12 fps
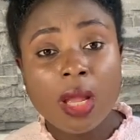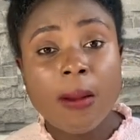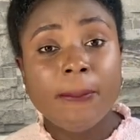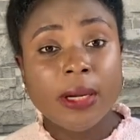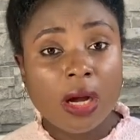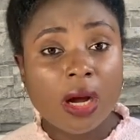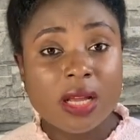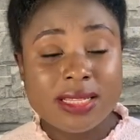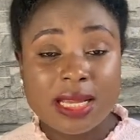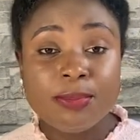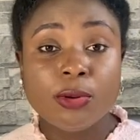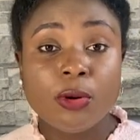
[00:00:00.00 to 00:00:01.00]
because
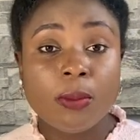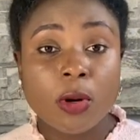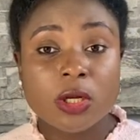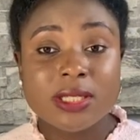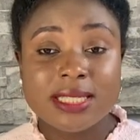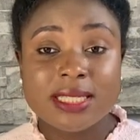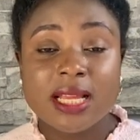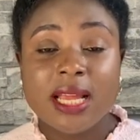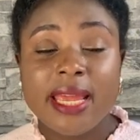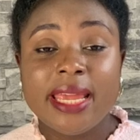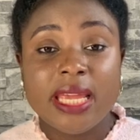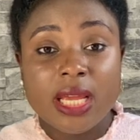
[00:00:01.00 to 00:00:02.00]
it promotes,
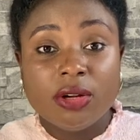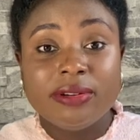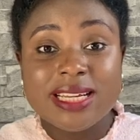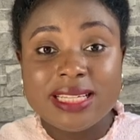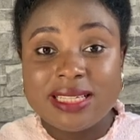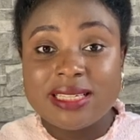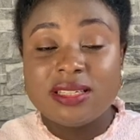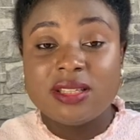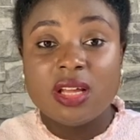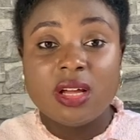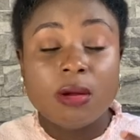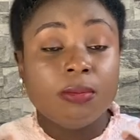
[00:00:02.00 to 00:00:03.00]
it increases
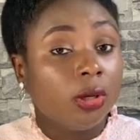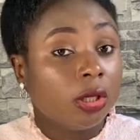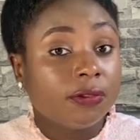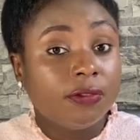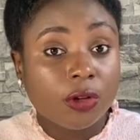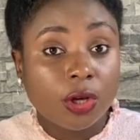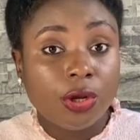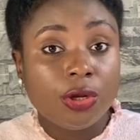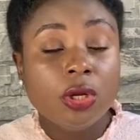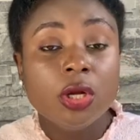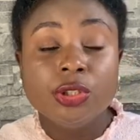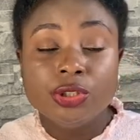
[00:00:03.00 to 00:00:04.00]
the blood flow
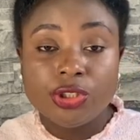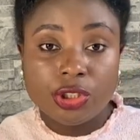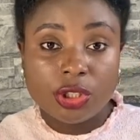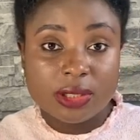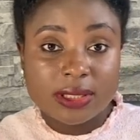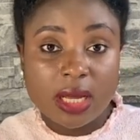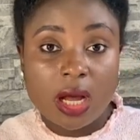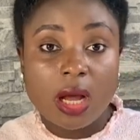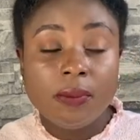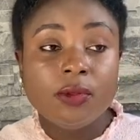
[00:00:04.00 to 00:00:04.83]
to your scalp.